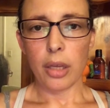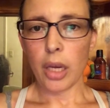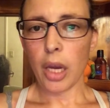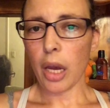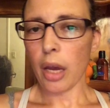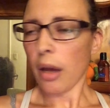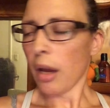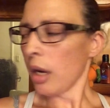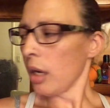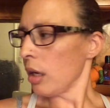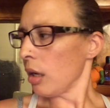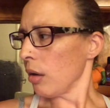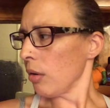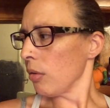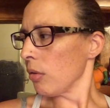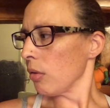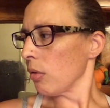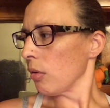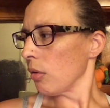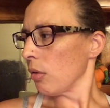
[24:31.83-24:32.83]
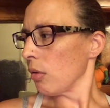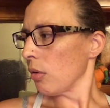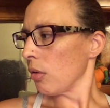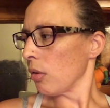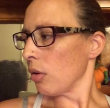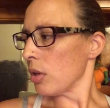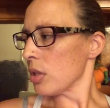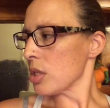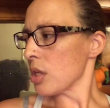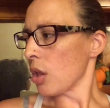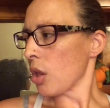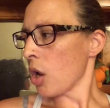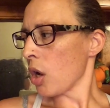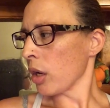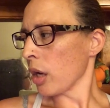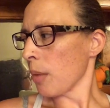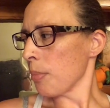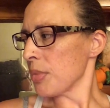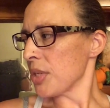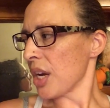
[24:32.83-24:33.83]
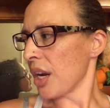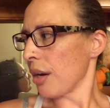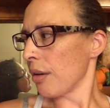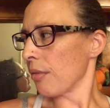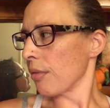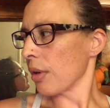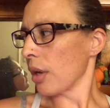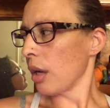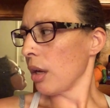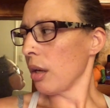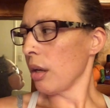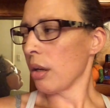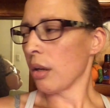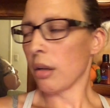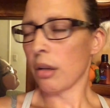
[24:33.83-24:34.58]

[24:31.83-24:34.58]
Yeah, I know. It's a long update, okay?